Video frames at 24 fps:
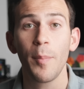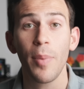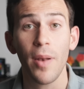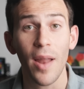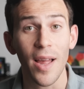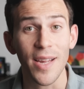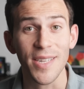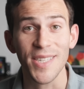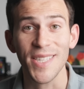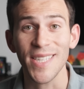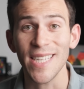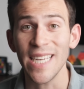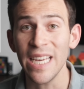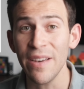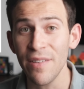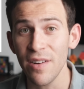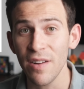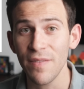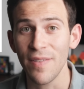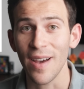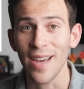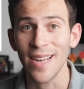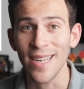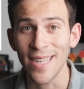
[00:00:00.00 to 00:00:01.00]
Plus, even
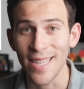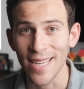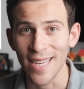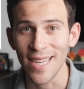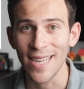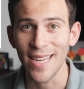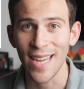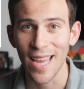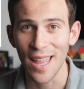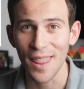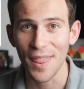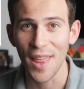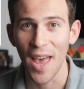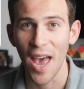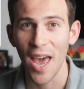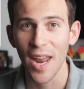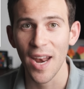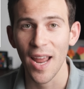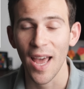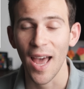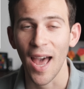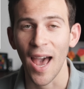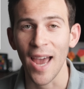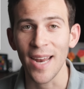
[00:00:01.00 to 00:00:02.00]
if I did get
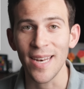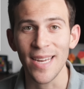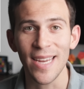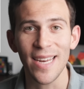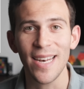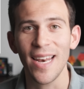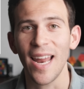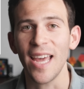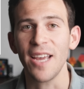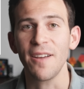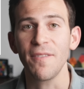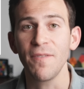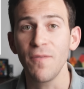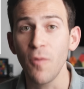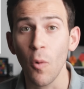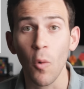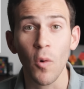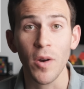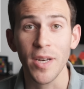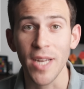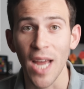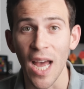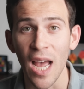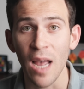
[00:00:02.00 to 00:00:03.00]
that, I'd need like
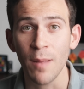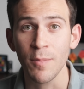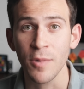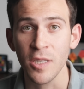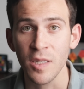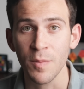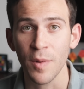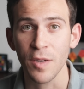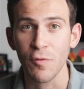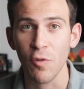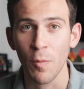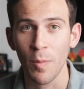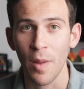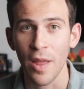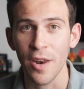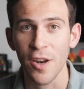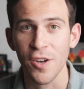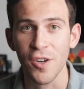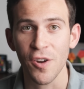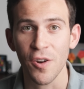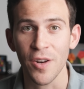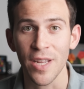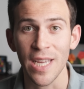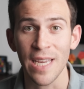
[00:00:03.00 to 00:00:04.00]
4 times as much
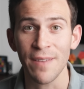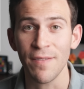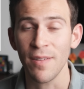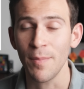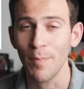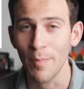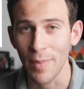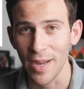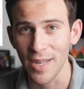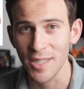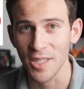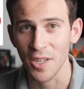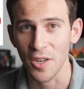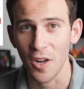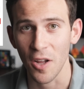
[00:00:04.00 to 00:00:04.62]
replenisher to even mix it